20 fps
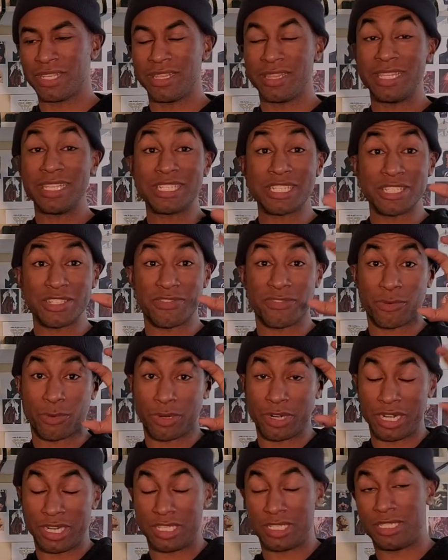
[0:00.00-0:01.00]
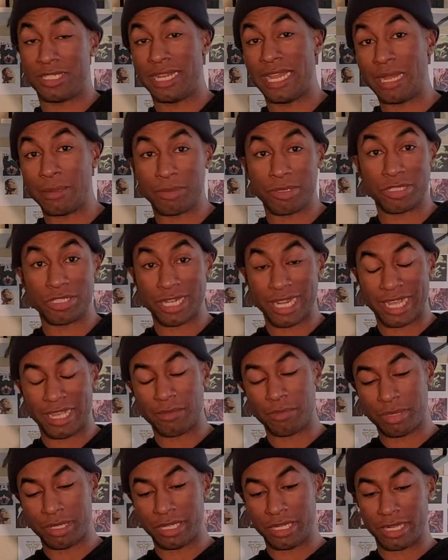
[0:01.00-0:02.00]
this is for an established
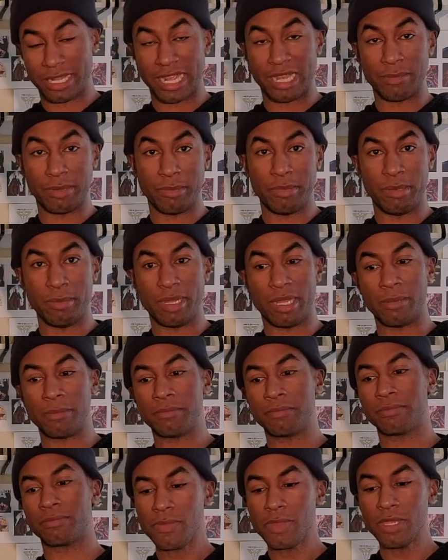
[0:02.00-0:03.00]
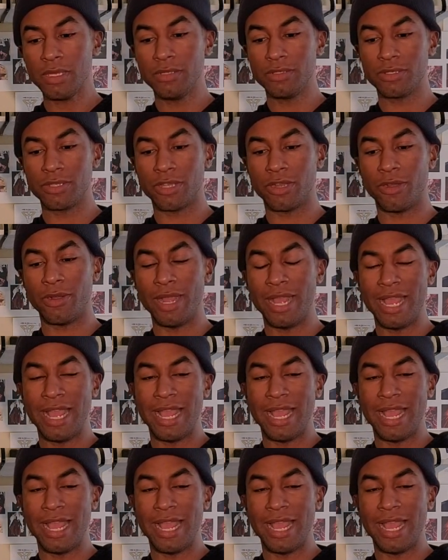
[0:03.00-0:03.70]
IP, Cowboy Bebop. And so,